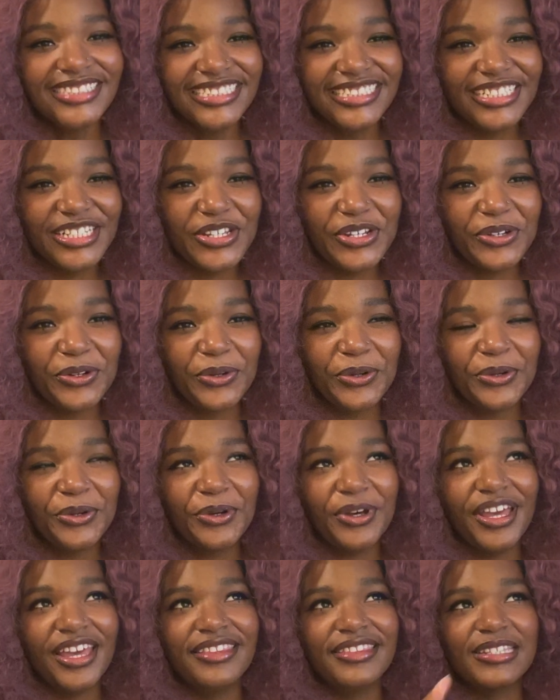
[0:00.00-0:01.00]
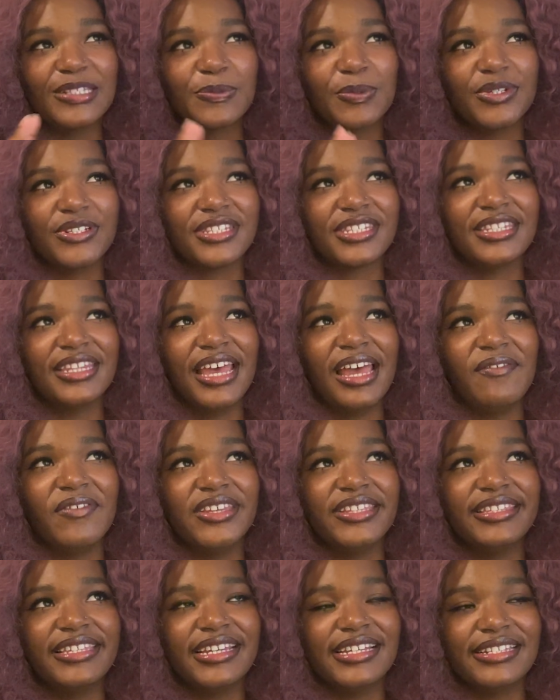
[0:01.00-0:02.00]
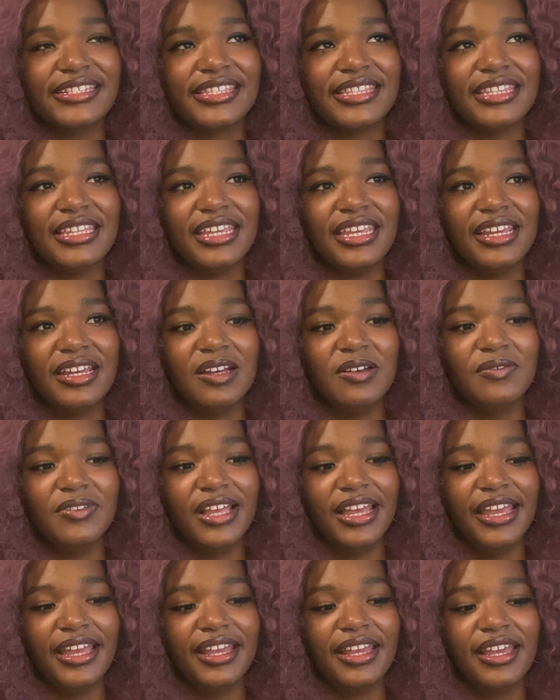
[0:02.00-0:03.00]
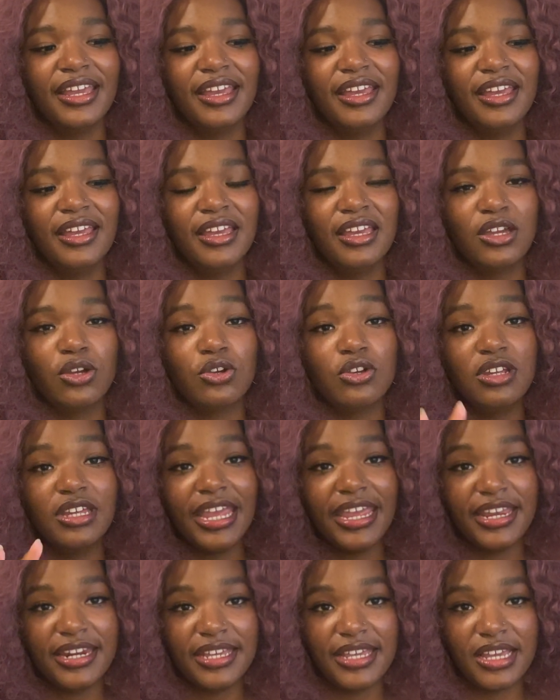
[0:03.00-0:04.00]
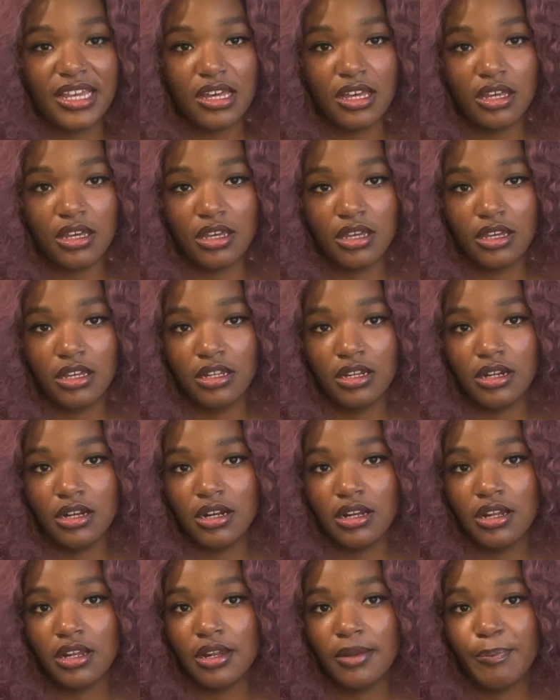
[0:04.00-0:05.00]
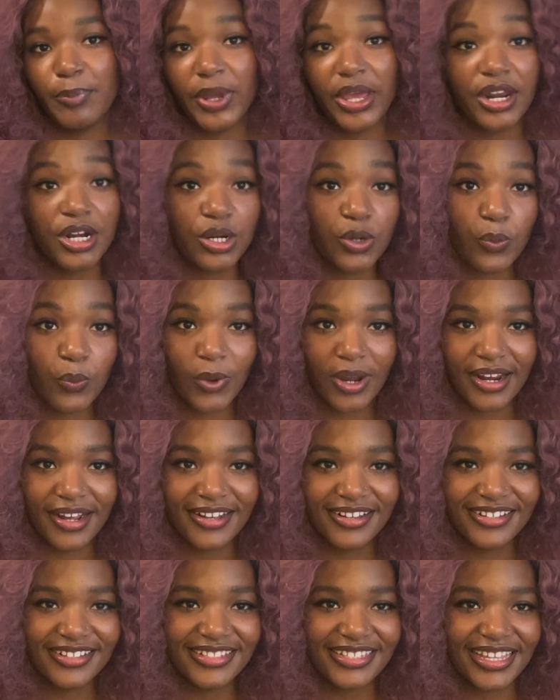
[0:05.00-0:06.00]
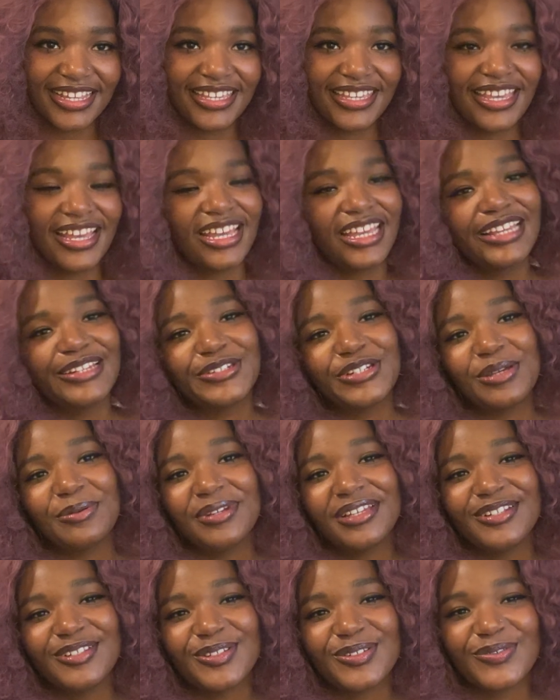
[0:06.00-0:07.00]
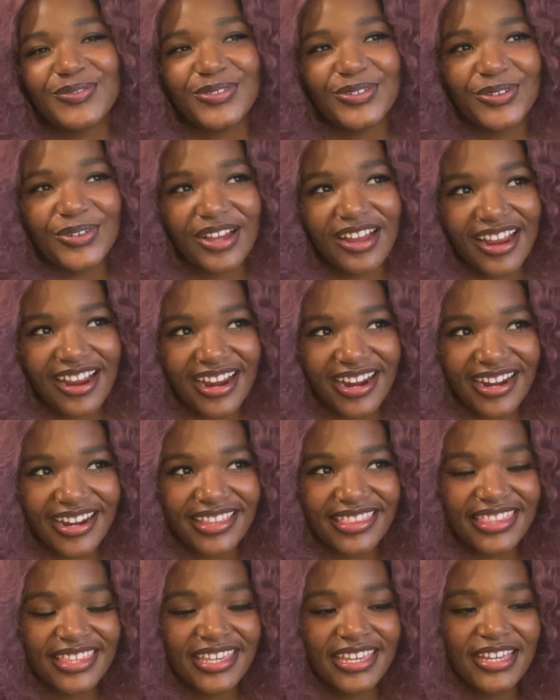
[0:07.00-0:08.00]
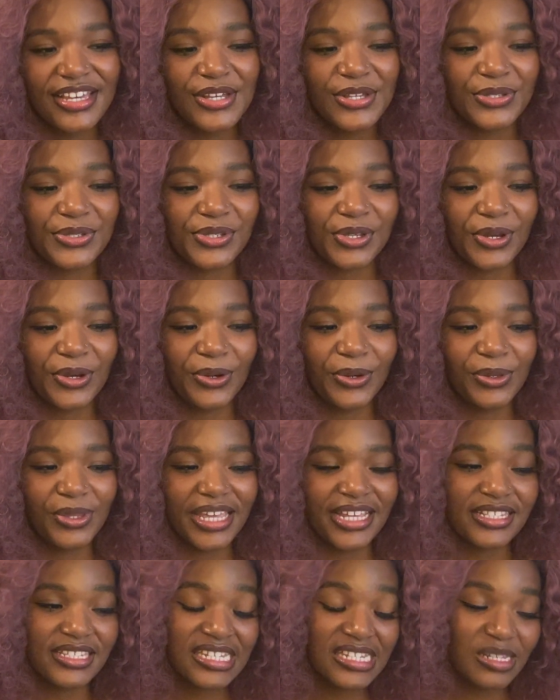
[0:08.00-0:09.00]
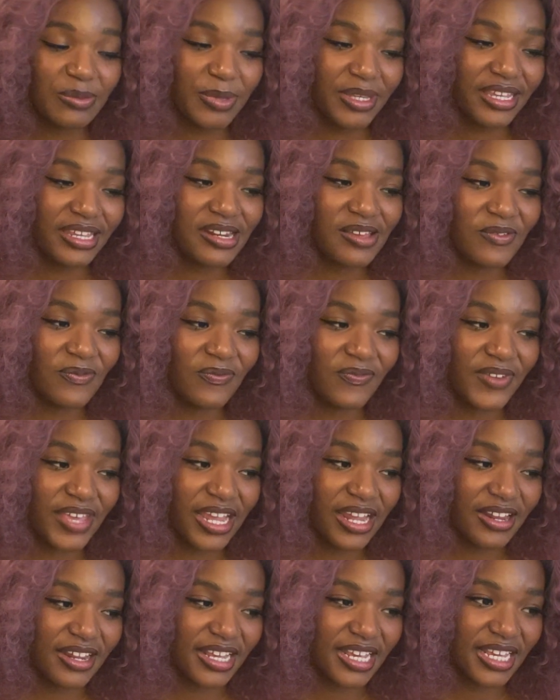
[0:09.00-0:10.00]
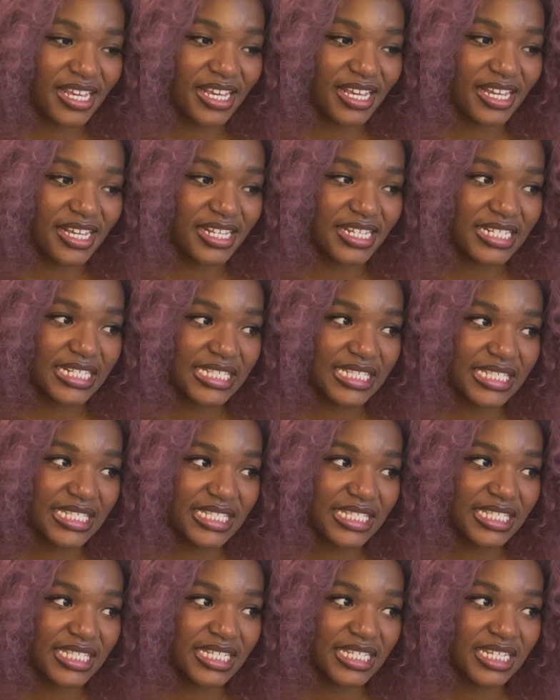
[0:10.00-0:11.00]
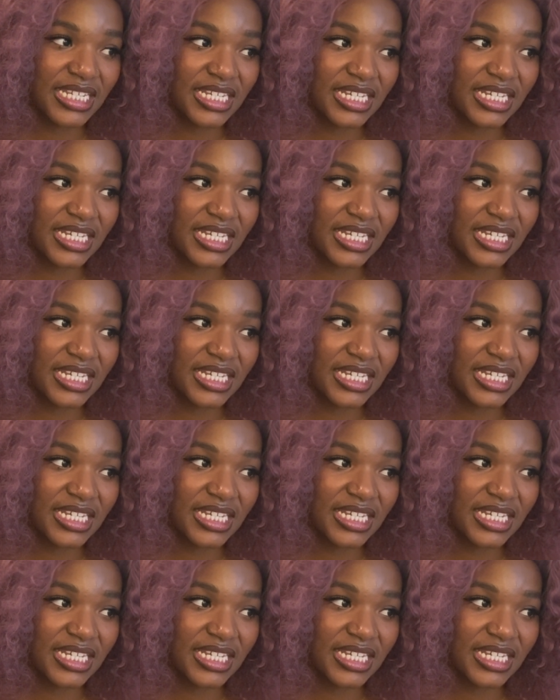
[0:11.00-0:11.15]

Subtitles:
you and this person have a destiny of like creating a better world, like yeah, contributing to new earth. So that's gonna be in a various,